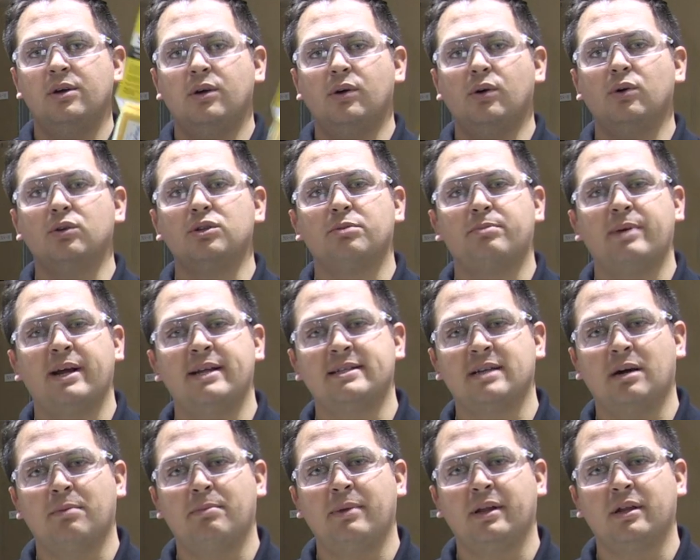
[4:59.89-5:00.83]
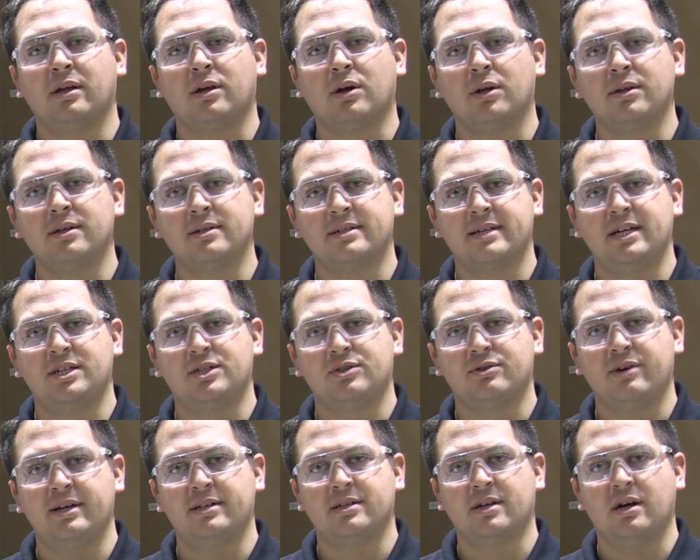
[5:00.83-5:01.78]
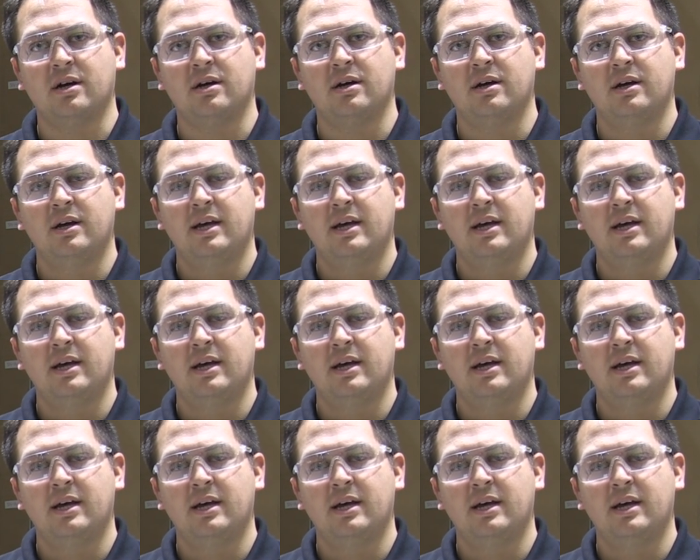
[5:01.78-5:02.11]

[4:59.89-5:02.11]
all depends how big the condensate trays are,